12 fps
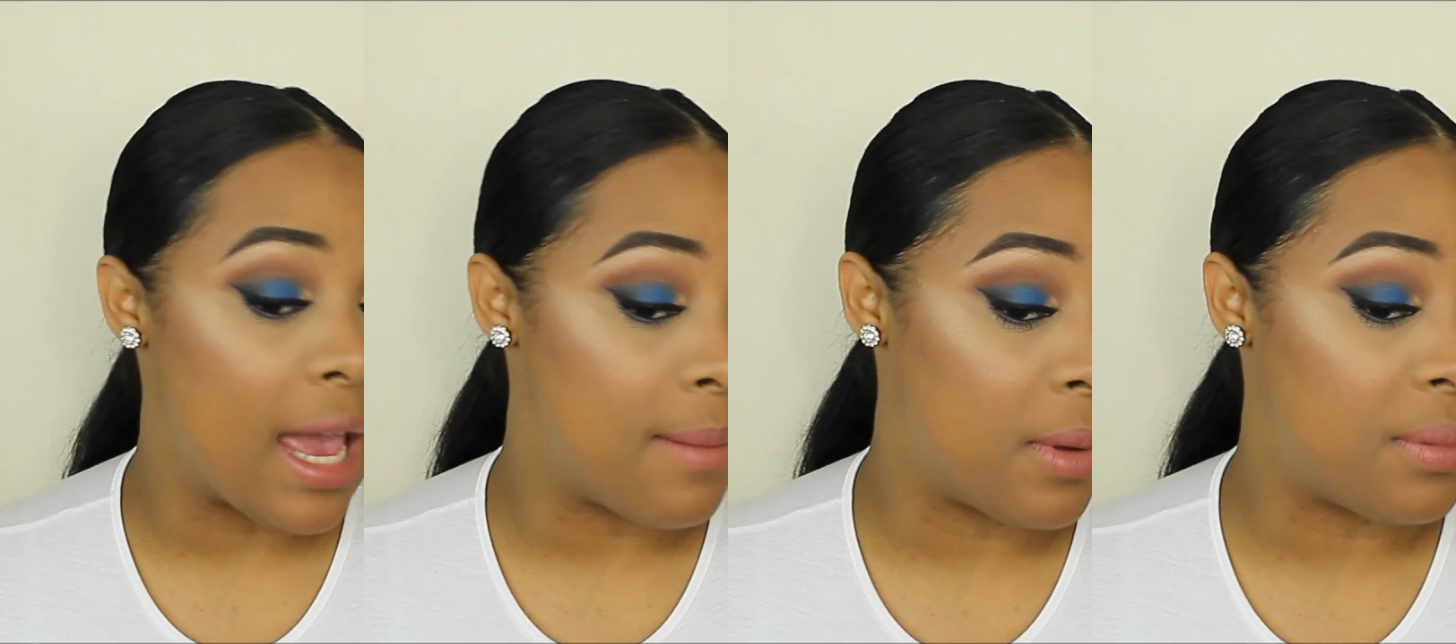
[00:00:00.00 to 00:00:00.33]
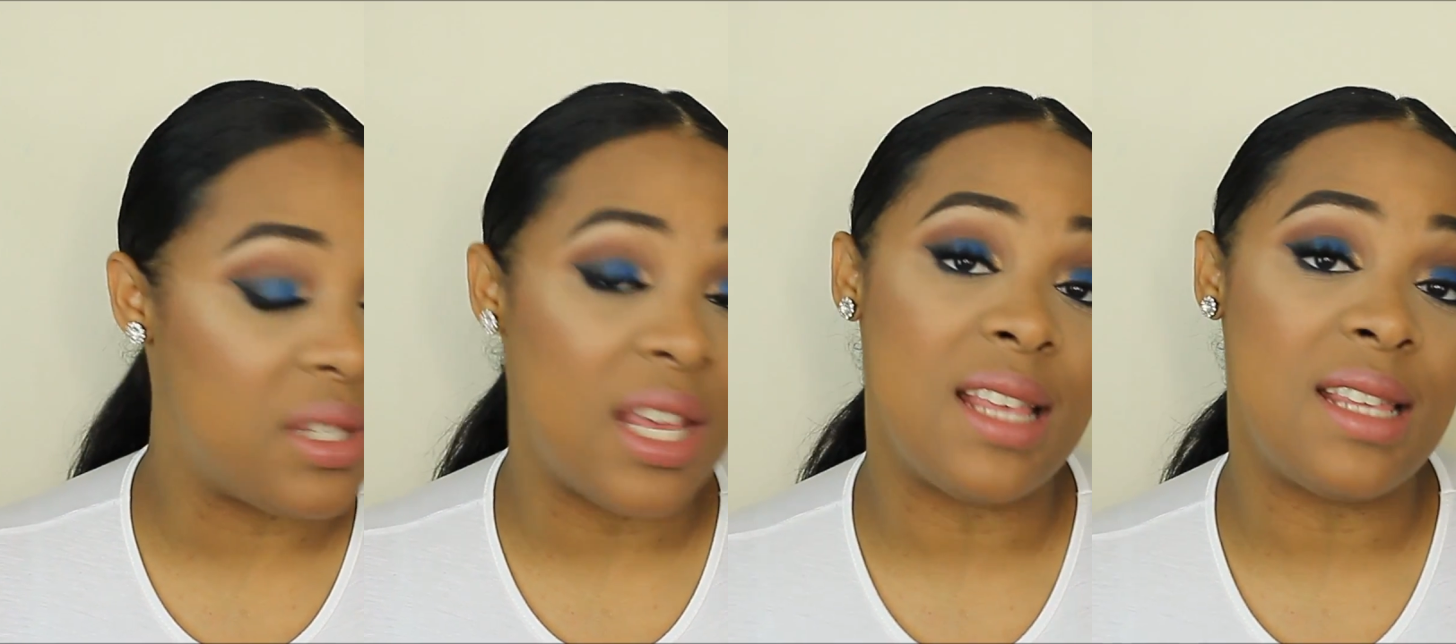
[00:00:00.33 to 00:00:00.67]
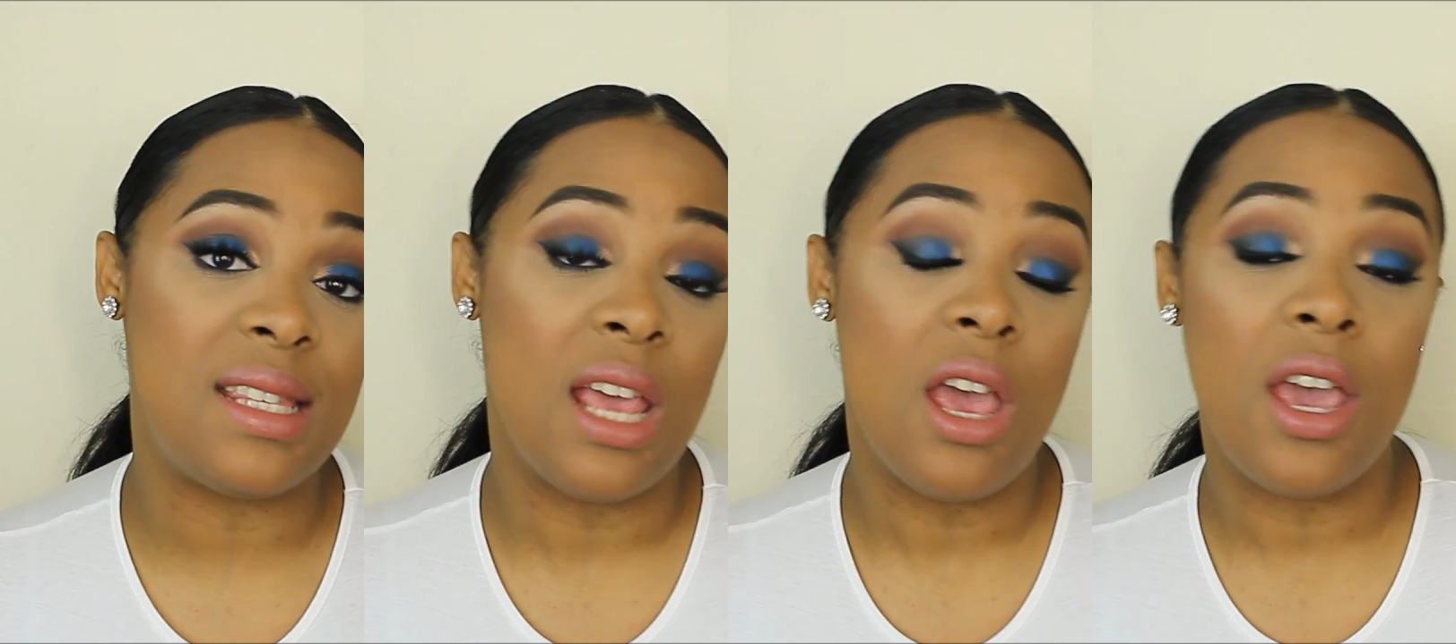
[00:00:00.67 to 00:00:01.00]
I'm
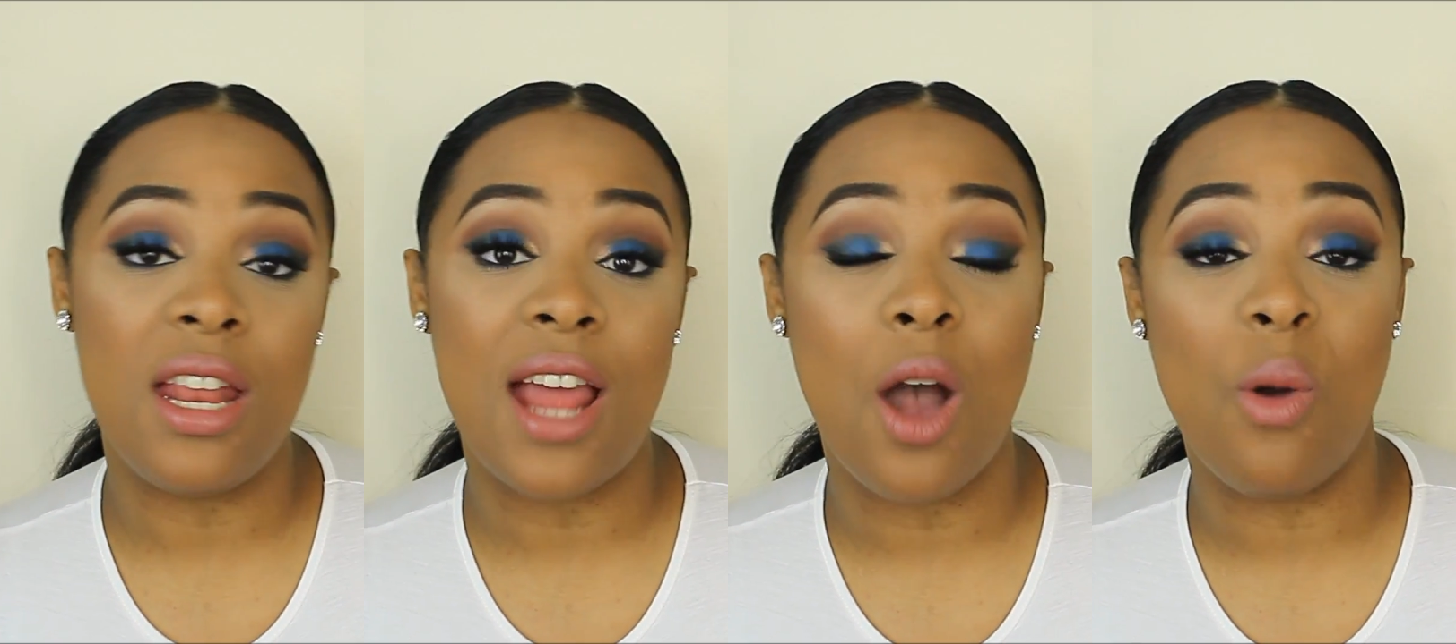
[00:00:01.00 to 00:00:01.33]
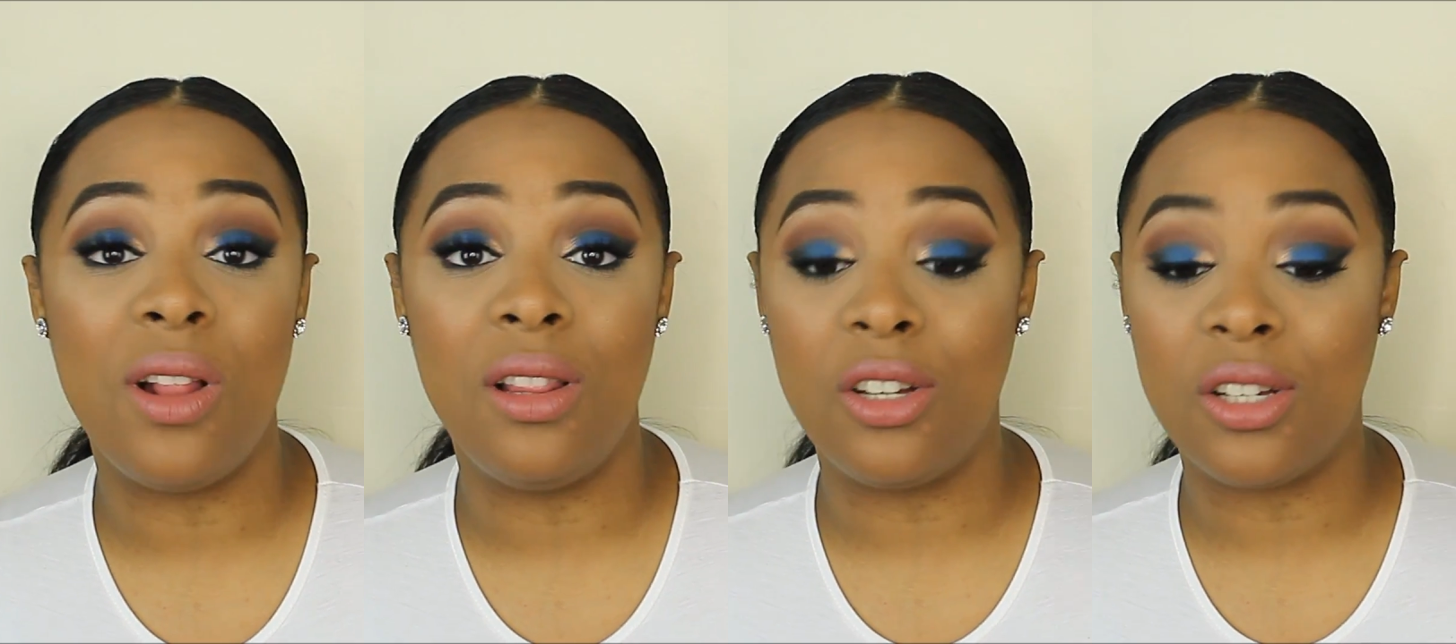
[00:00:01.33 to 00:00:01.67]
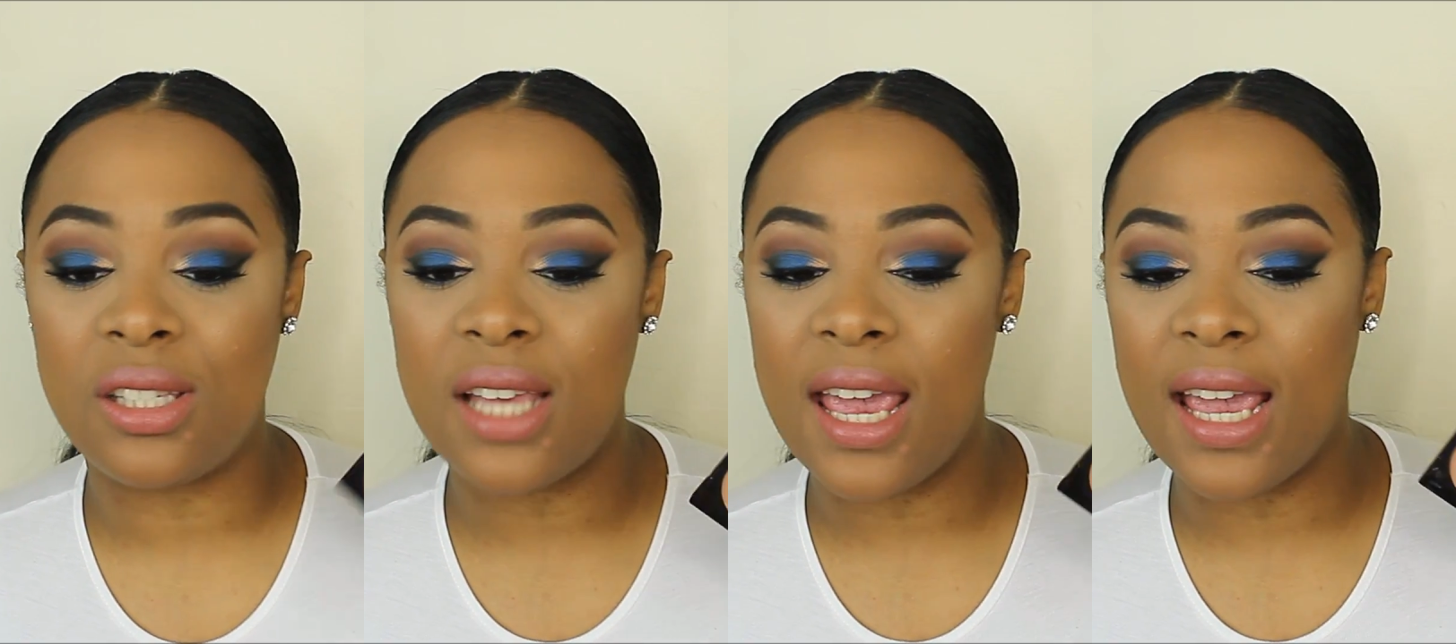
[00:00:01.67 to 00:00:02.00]
obsessed in how it
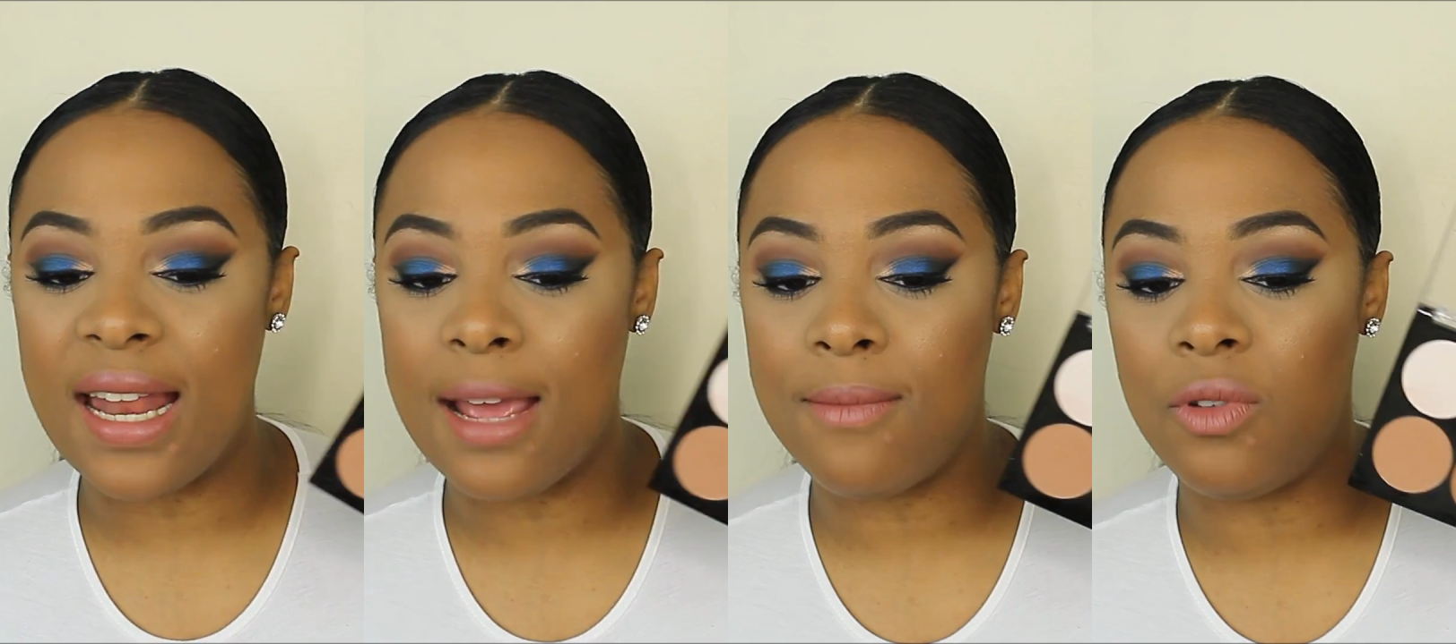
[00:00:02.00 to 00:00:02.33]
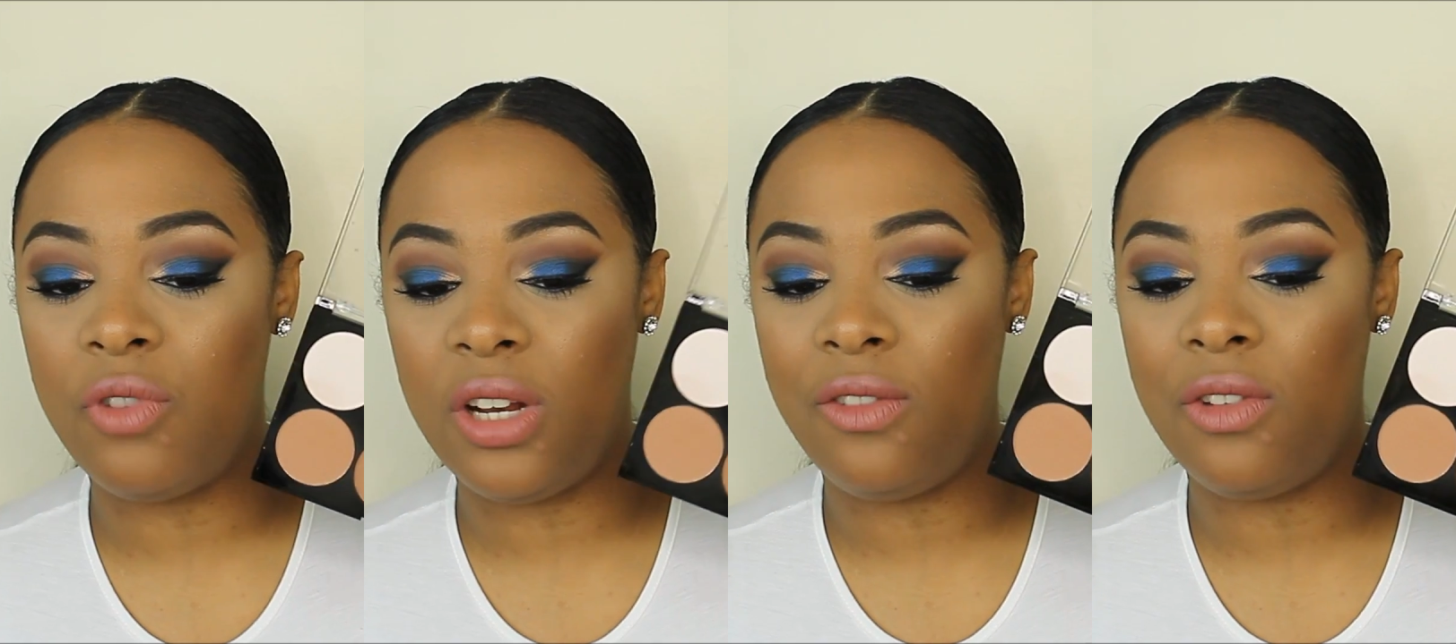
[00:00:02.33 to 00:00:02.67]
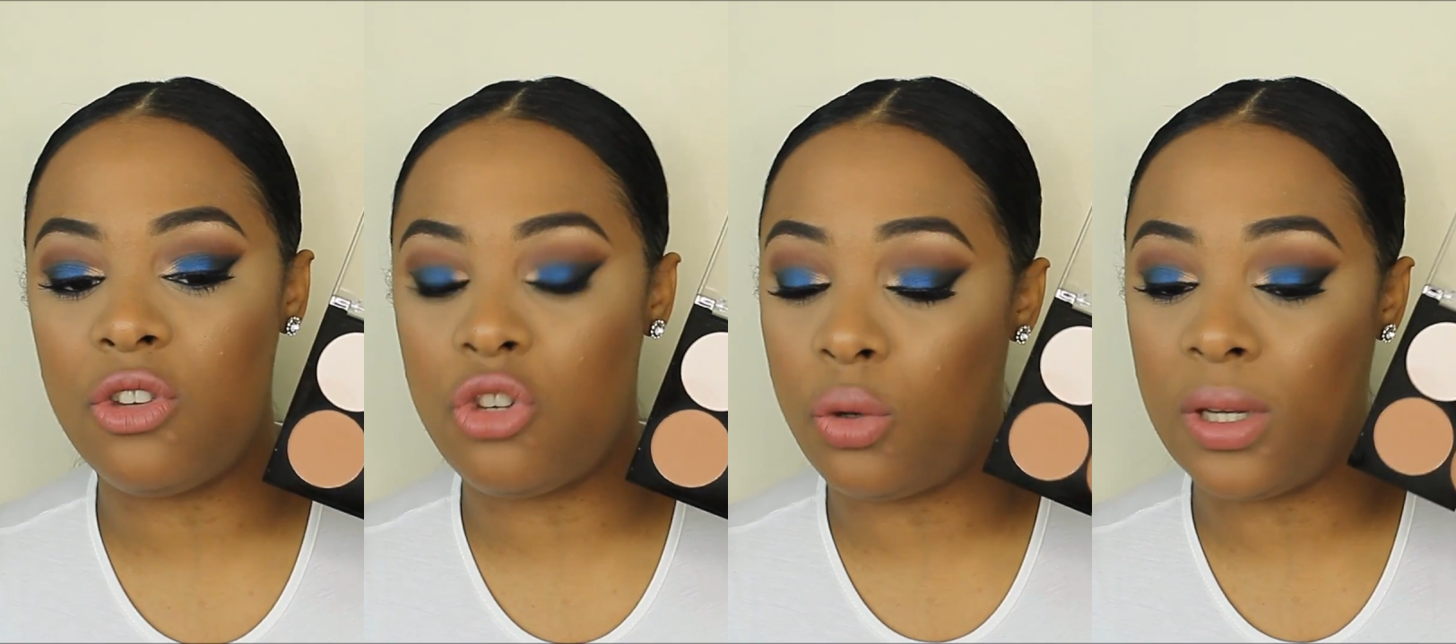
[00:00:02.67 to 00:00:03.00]
looks like, and I've really
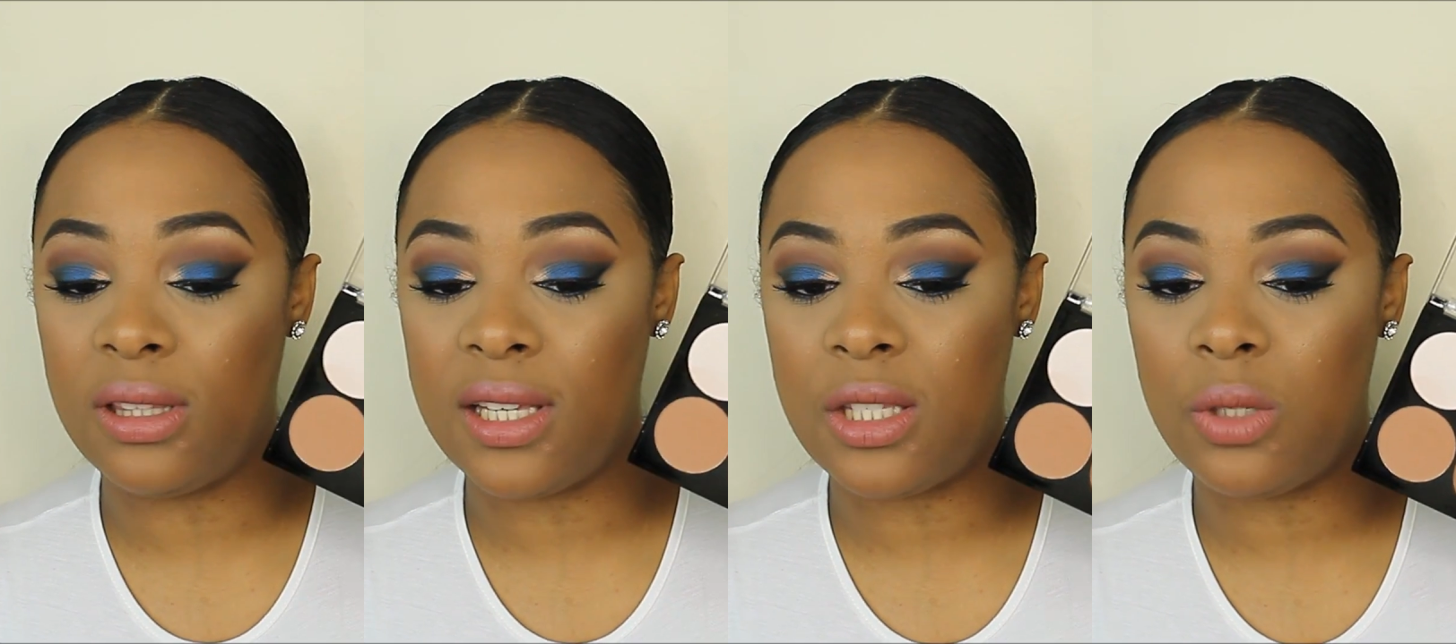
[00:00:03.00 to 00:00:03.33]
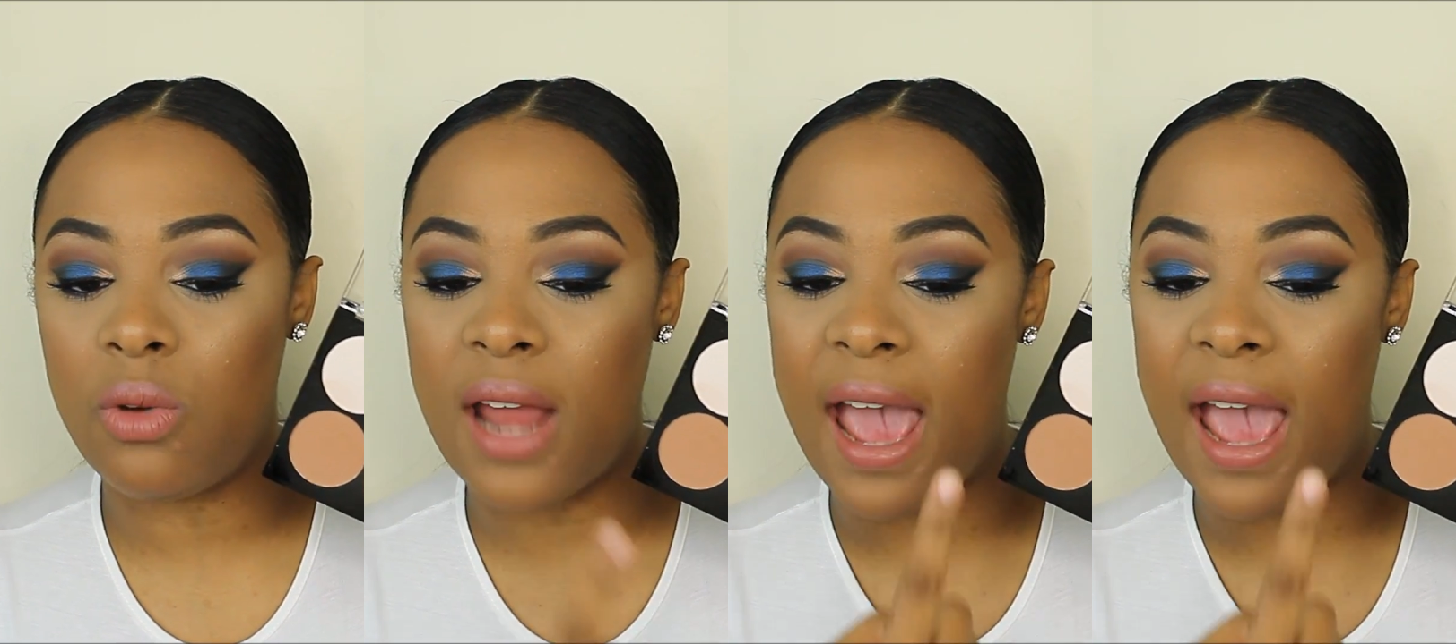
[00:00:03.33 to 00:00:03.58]
been enjoying this one.